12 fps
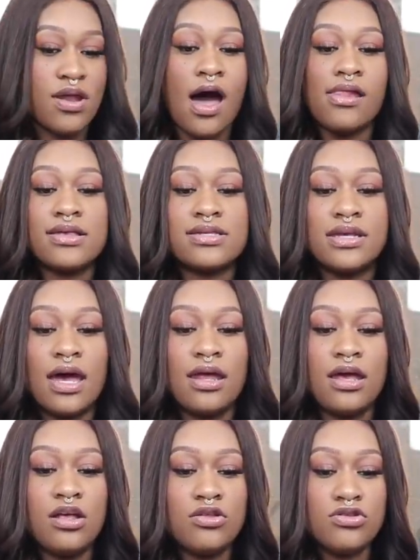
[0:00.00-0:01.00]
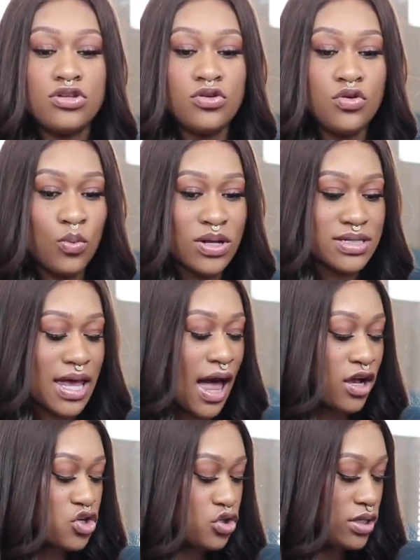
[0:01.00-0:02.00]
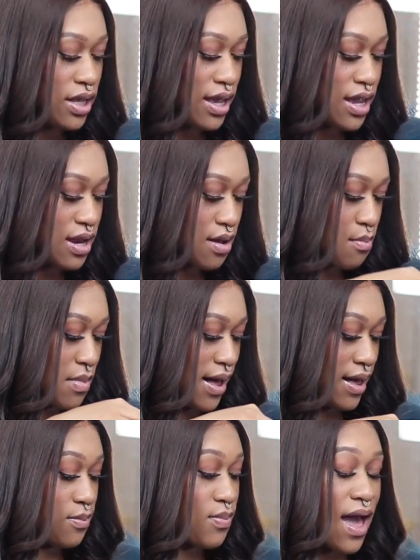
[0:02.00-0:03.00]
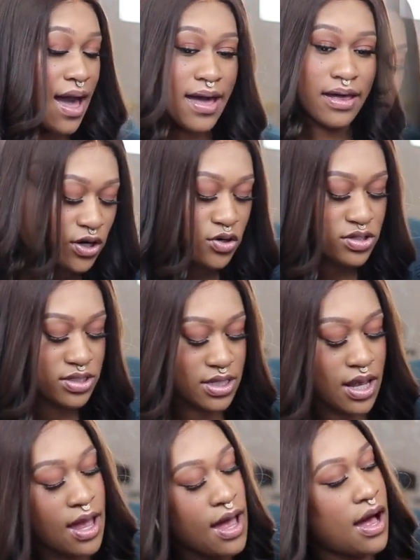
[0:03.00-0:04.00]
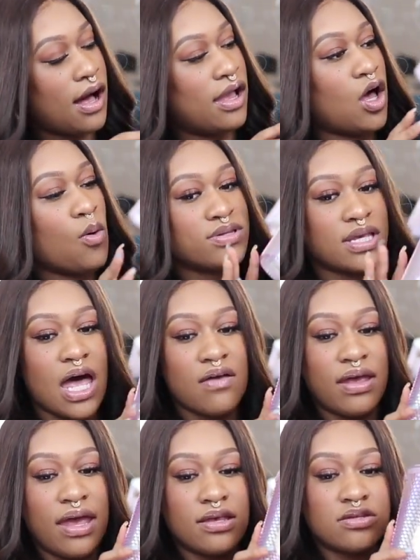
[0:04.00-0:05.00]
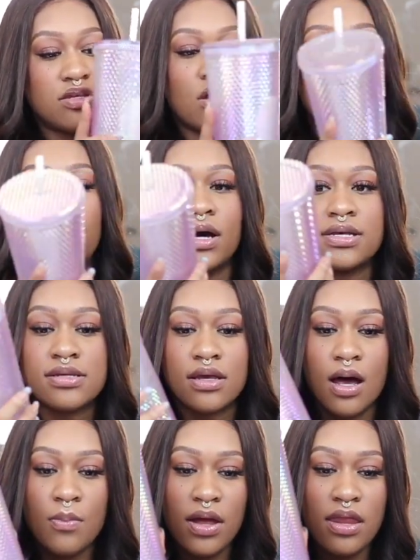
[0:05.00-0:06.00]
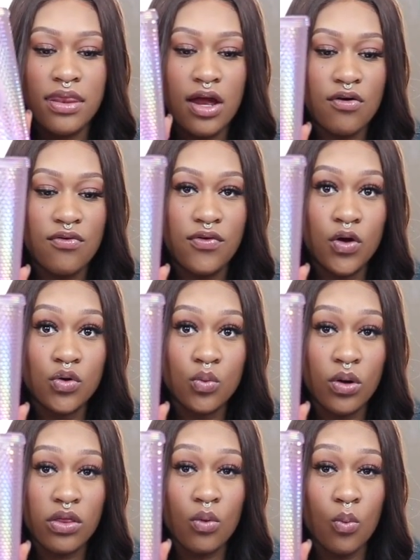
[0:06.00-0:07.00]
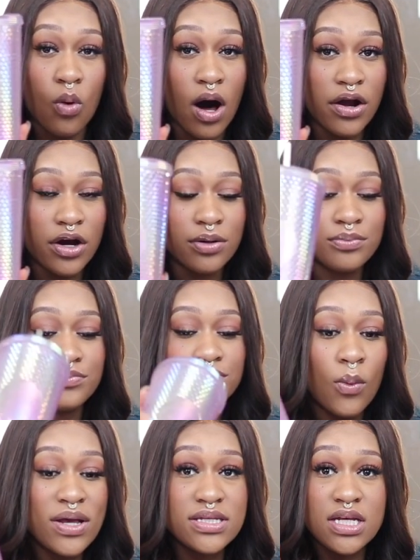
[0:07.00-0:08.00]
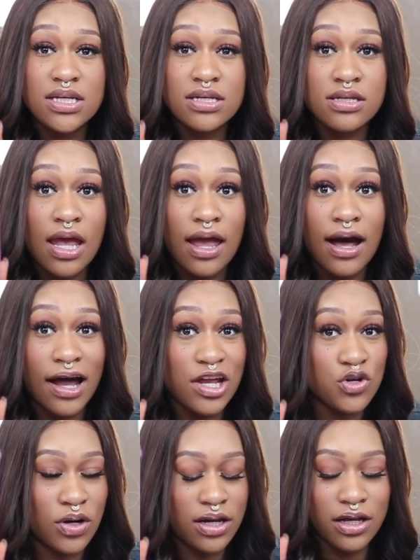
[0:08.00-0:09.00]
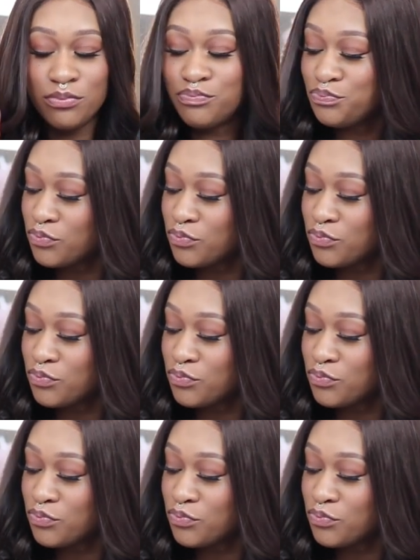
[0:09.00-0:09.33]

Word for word: now let's get into what's actually in my bag. First, I always have a Starbucks cup in there filled with water. Always need to stay hydrated,